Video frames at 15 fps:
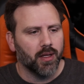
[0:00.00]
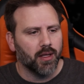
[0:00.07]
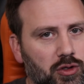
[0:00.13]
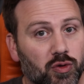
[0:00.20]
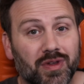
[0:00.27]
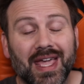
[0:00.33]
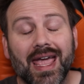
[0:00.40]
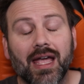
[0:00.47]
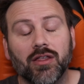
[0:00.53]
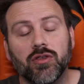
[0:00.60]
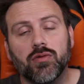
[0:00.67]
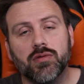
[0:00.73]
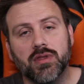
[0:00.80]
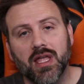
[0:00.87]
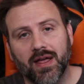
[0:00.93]
you can
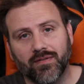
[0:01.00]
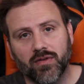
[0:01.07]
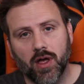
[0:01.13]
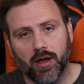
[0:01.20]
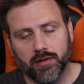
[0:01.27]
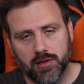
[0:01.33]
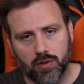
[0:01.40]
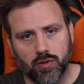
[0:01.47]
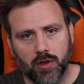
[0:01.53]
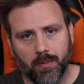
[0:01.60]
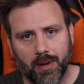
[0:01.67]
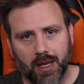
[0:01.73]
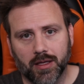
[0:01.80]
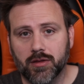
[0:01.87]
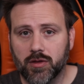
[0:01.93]
use dev console
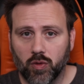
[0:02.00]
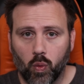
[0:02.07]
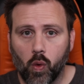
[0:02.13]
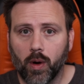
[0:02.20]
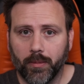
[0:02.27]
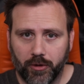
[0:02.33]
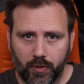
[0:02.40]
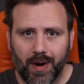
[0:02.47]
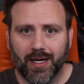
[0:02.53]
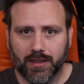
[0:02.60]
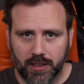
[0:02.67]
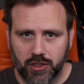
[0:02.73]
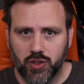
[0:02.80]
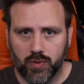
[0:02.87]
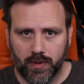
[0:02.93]
commands to warp
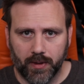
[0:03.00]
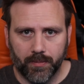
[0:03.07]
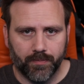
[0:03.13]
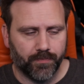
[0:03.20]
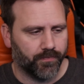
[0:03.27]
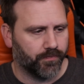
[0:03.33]
directly to them.